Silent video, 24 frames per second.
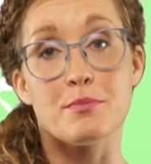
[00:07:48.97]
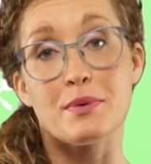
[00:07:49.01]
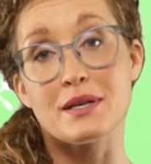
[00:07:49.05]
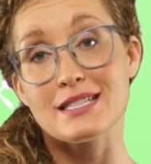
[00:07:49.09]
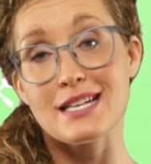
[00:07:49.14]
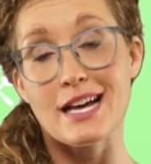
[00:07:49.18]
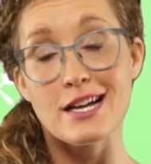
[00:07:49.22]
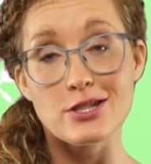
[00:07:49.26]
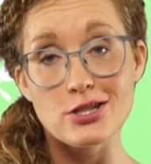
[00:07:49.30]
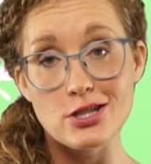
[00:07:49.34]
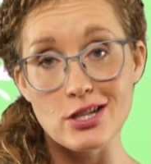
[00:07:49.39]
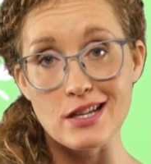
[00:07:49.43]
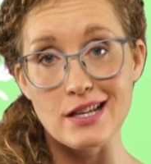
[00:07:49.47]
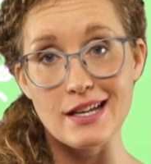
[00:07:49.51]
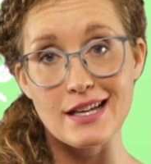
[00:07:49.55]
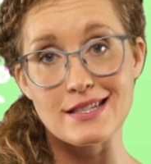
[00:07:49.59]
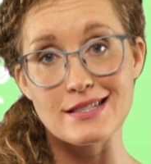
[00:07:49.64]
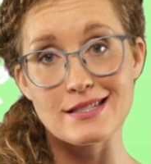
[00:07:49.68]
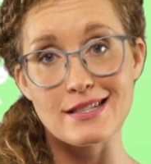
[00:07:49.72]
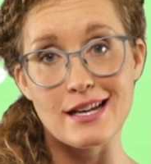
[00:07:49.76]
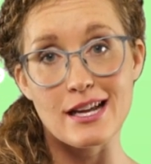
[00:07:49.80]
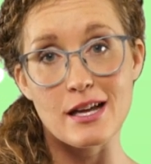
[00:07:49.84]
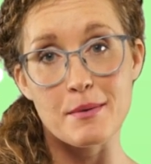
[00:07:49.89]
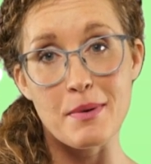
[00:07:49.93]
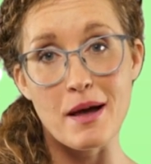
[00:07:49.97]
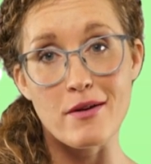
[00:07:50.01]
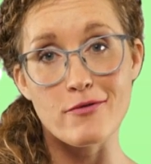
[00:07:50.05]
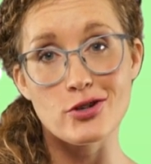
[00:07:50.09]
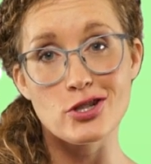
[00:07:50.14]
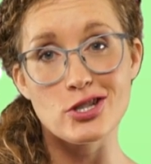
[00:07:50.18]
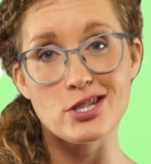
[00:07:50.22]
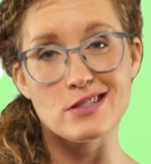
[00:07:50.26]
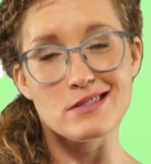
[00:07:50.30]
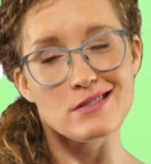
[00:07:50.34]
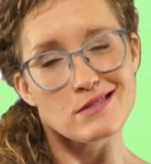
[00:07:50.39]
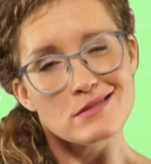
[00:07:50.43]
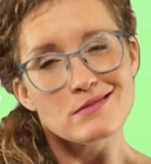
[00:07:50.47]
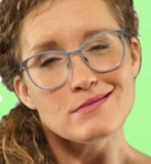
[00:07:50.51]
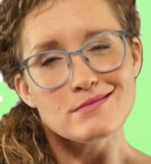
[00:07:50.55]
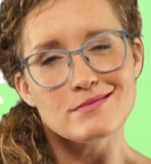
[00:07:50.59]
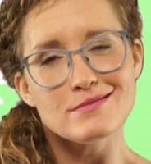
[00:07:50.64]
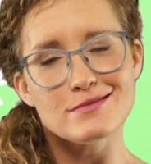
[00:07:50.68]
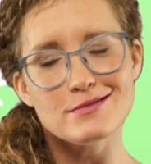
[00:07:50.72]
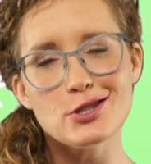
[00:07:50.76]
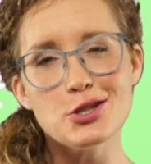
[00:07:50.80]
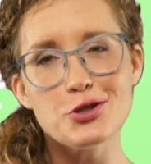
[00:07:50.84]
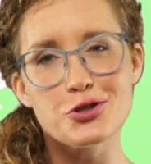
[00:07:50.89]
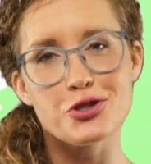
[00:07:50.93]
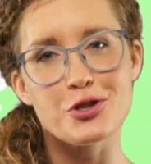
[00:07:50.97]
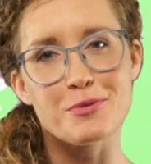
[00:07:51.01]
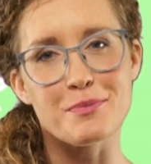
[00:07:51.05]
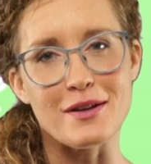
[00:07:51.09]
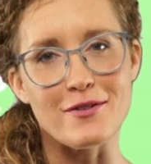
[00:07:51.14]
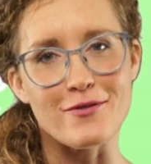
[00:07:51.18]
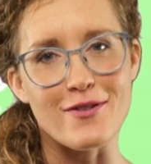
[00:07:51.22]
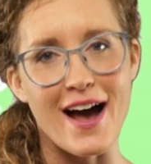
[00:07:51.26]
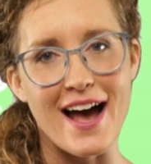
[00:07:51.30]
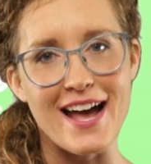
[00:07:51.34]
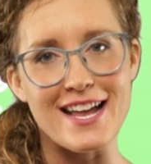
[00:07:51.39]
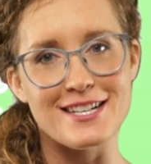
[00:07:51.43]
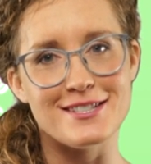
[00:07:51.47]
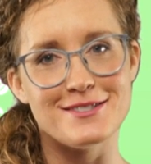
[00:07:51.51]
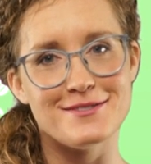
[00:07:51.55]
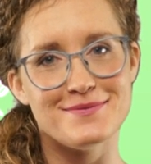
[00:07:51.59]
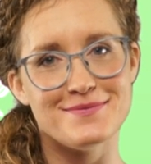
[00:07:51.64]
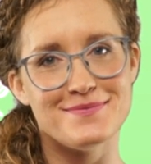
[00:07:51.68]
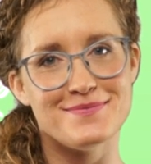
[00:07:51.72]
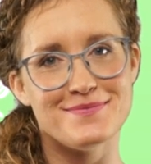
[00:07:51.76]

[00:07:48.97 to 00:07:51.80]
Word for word: potentially acidic beverages and you should be fine.